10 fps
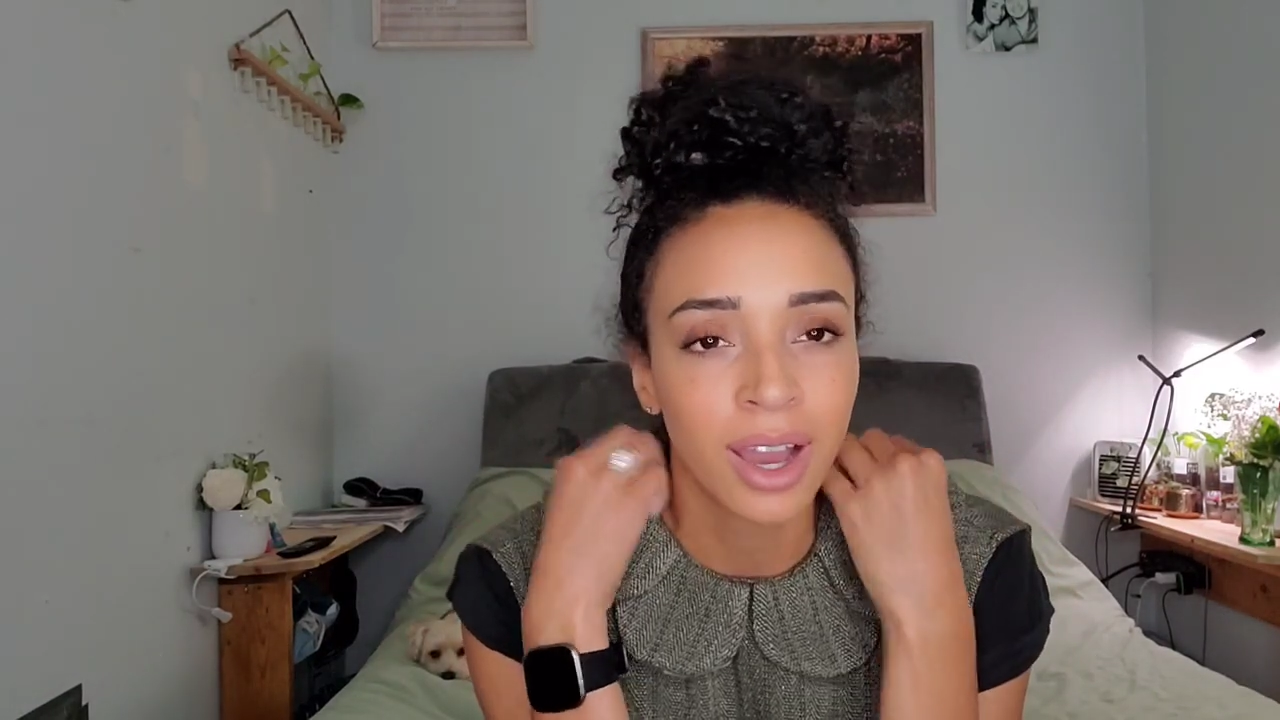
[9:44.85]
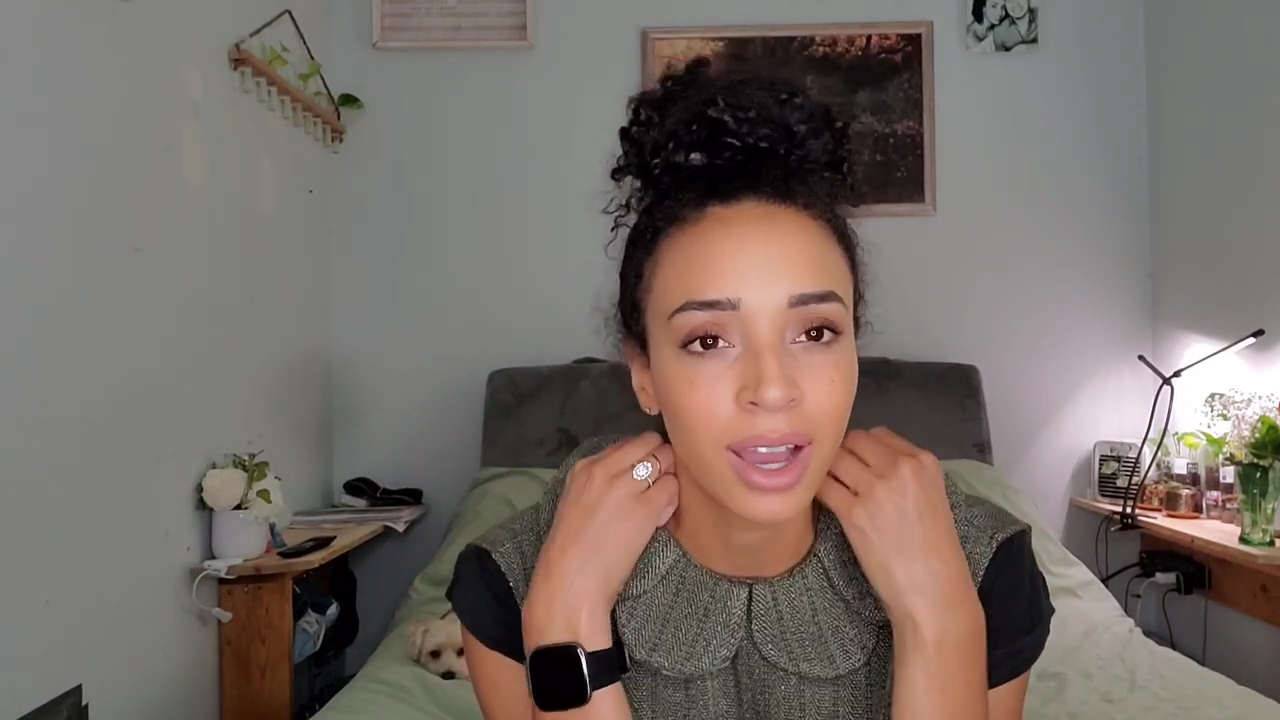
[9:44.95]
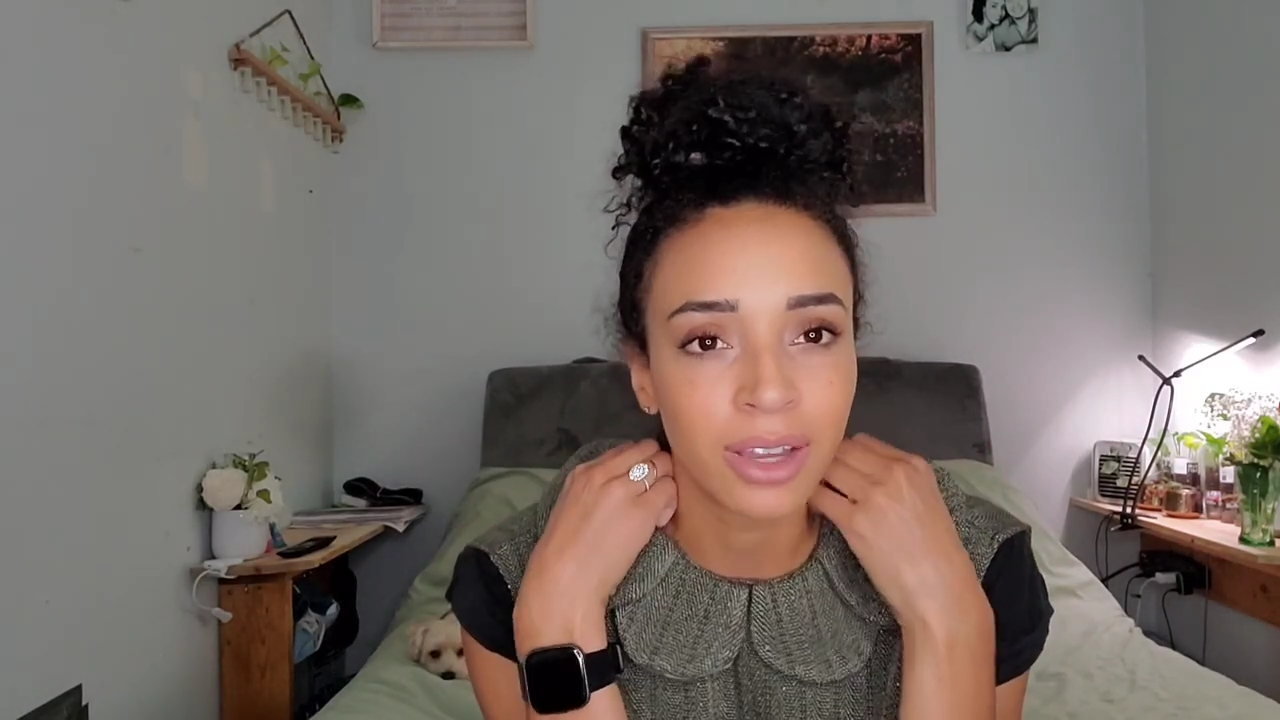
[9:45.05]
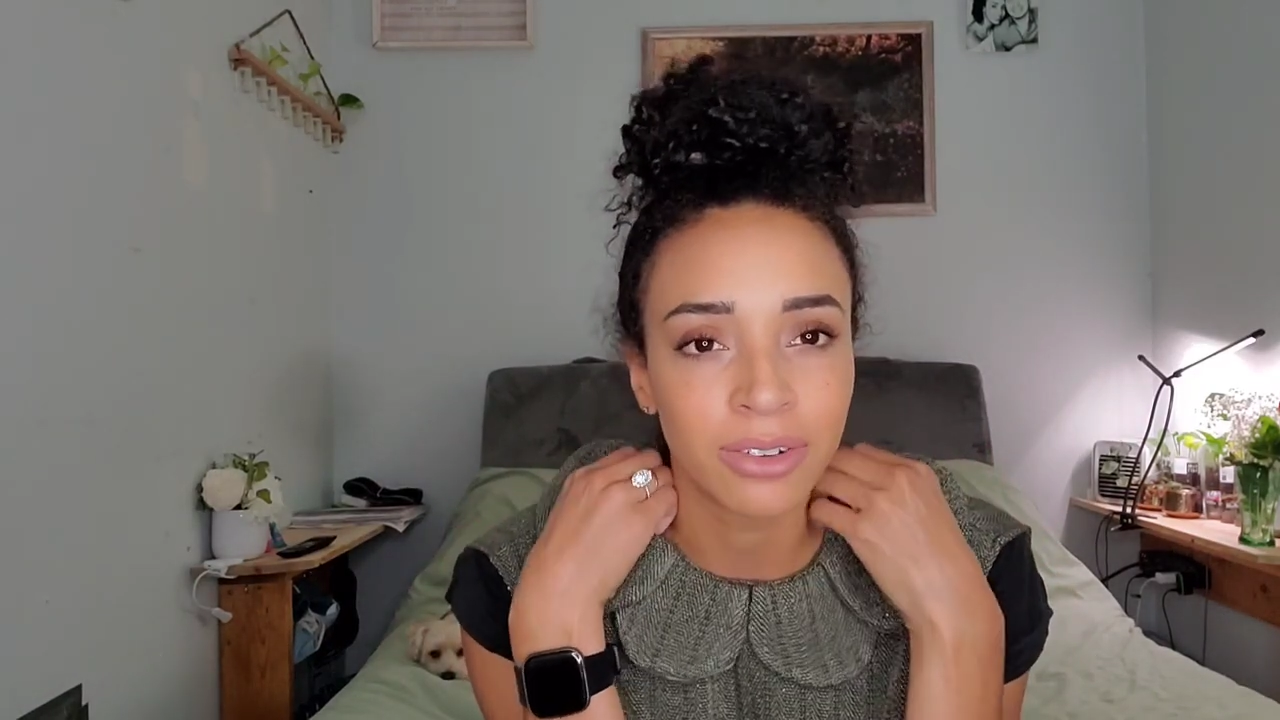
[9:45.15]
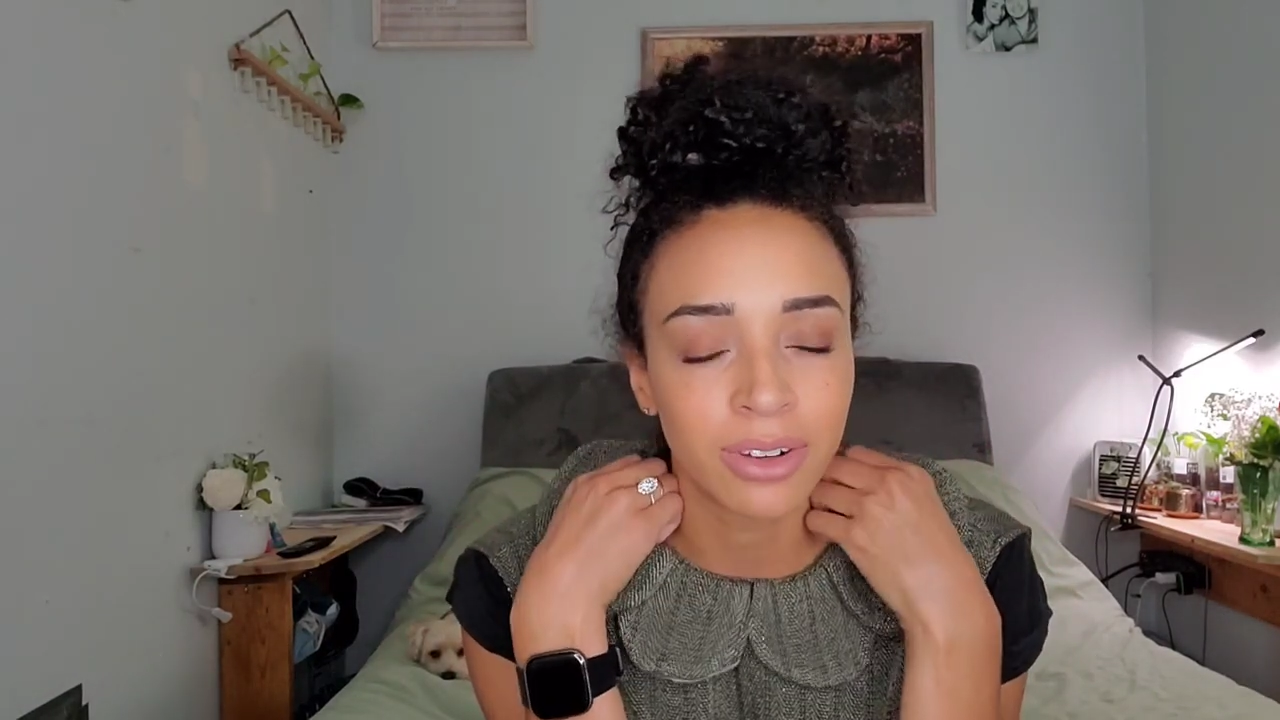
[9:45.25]
I
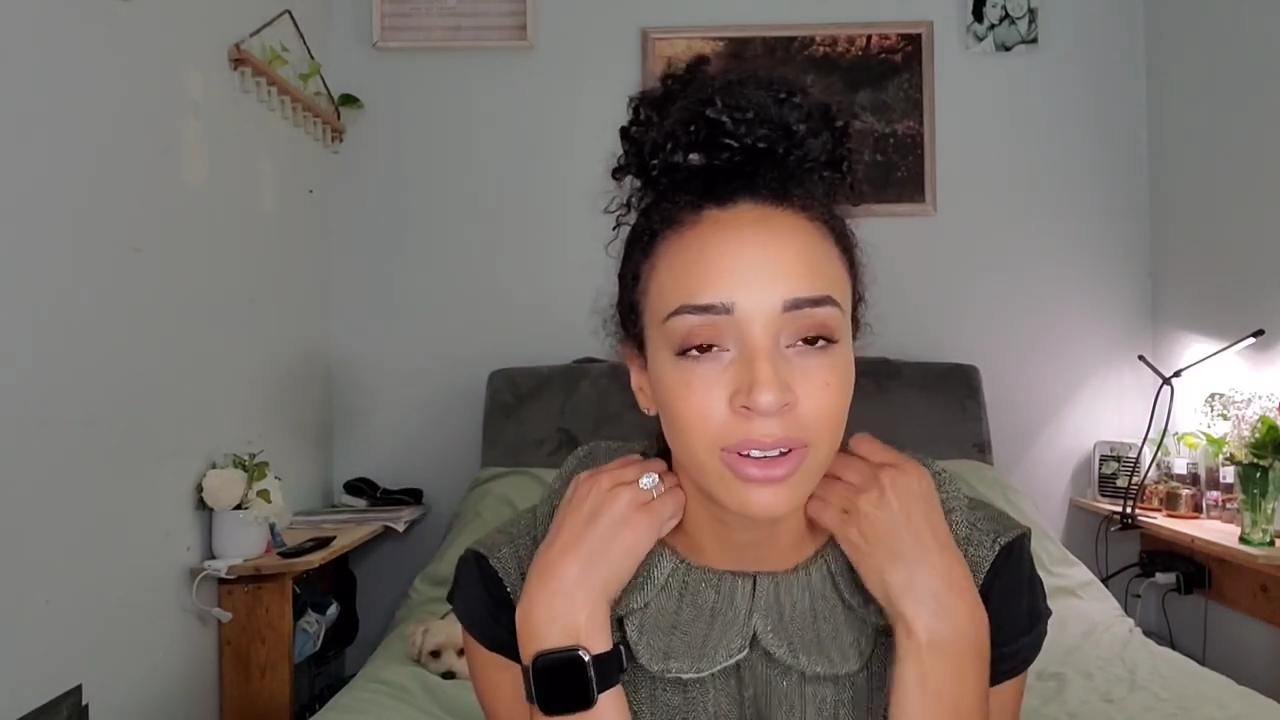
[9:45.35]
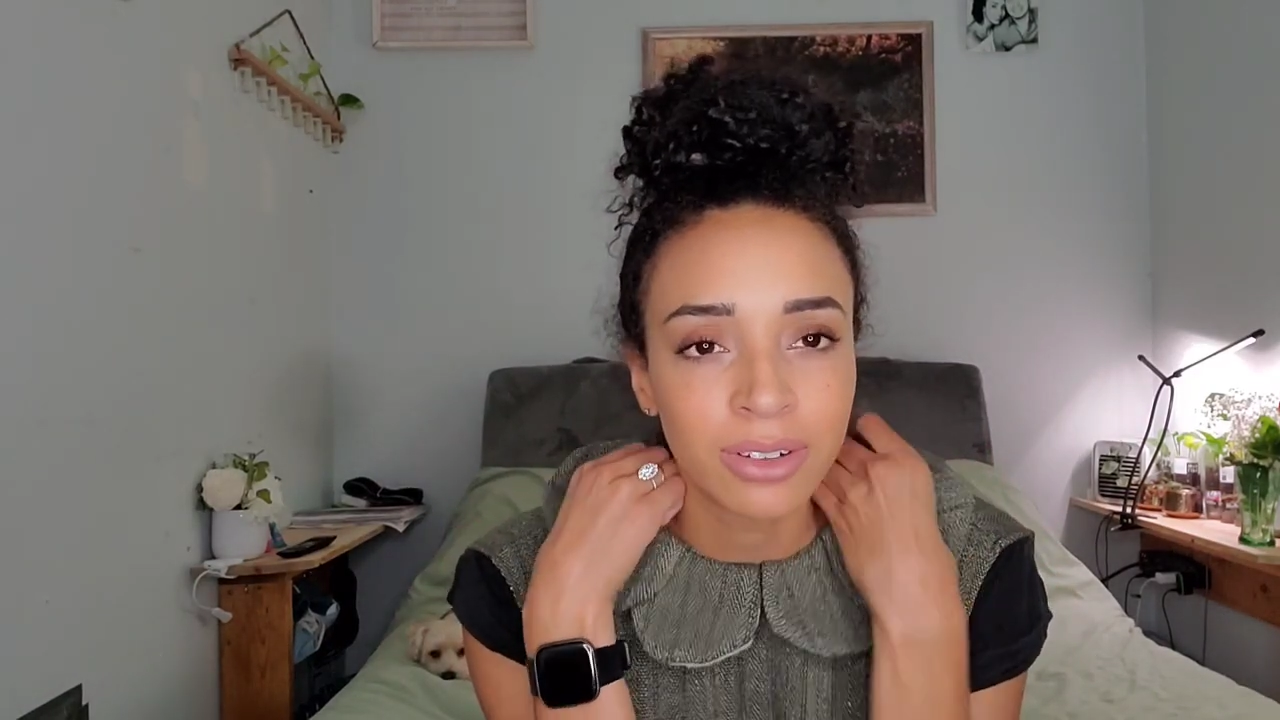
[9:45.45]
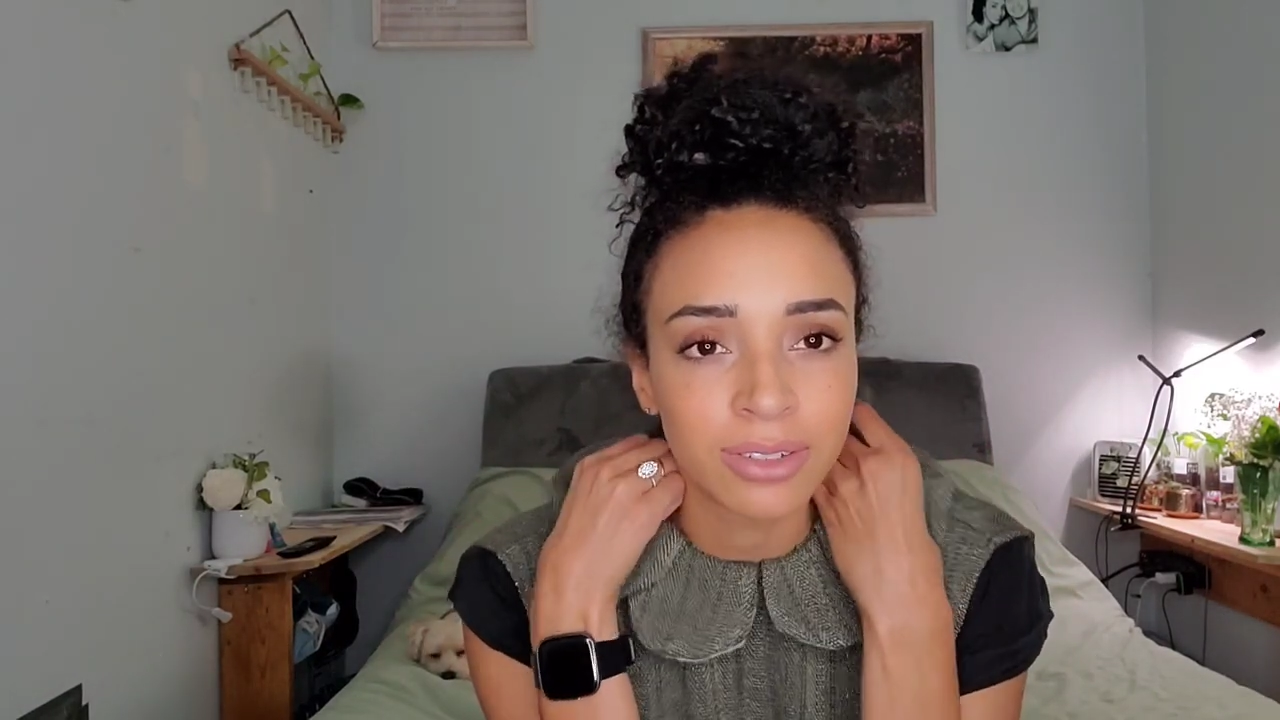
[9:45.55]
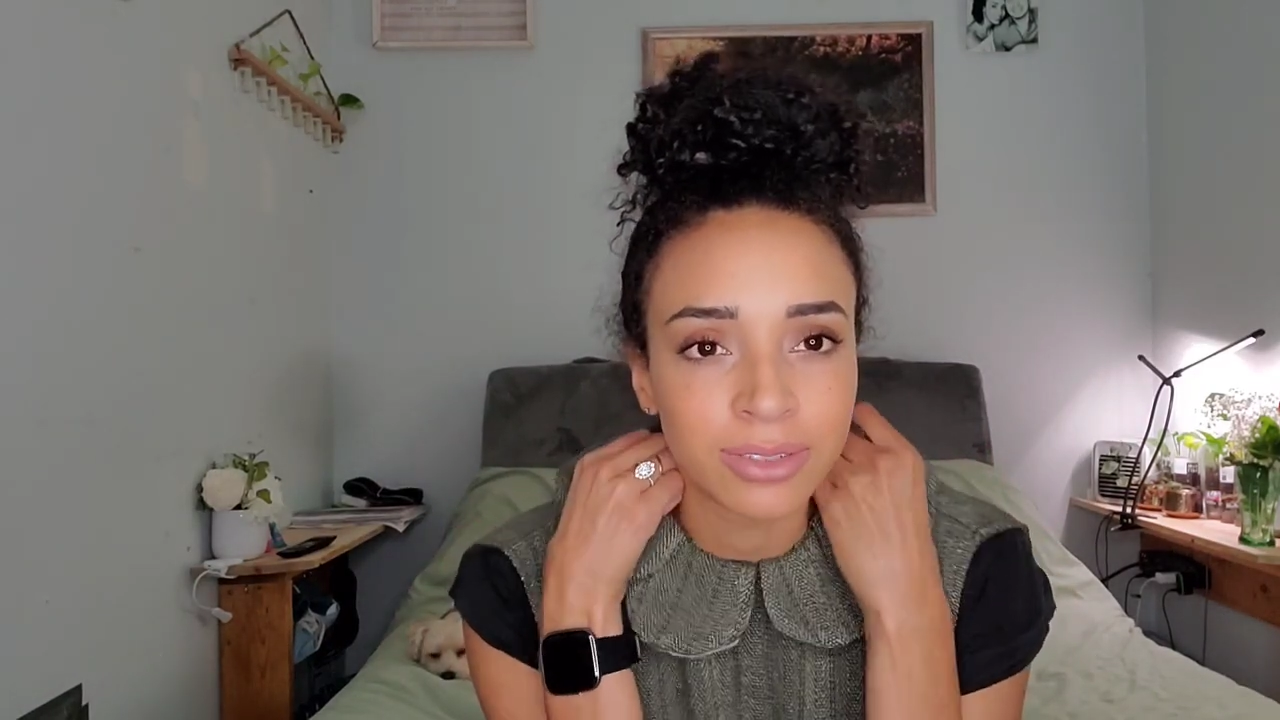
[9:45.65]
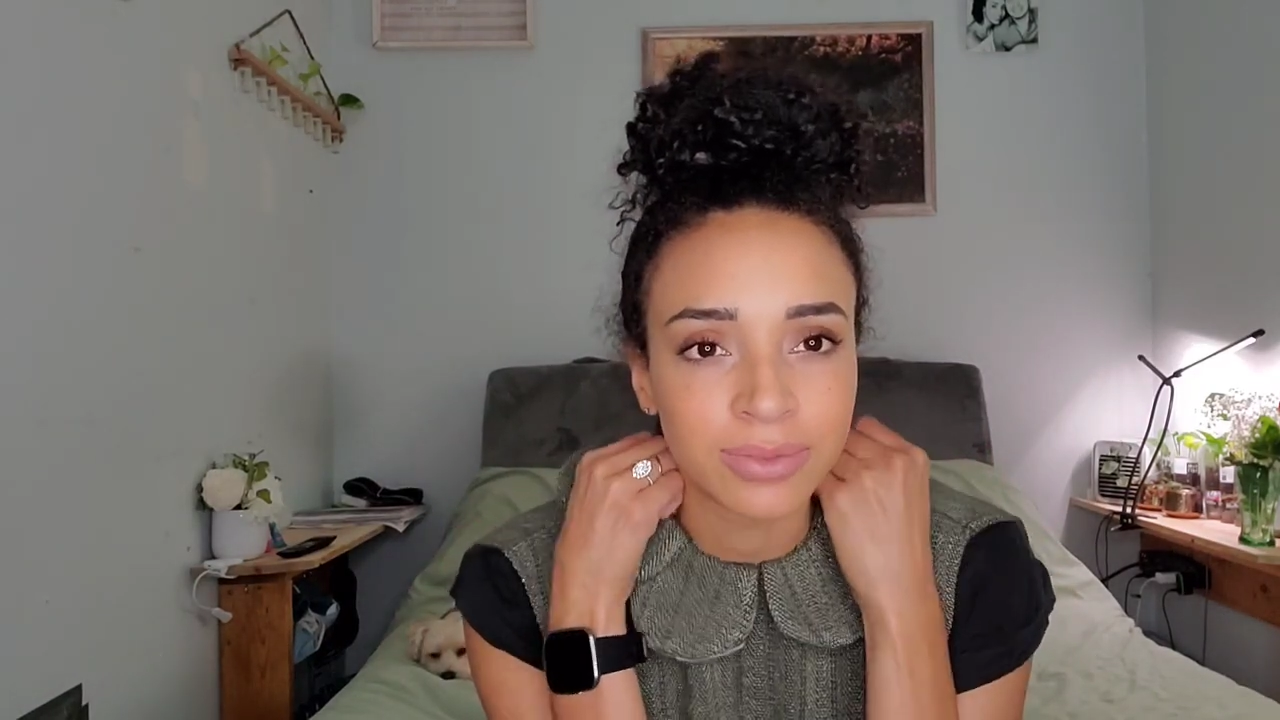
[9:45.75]
don't know.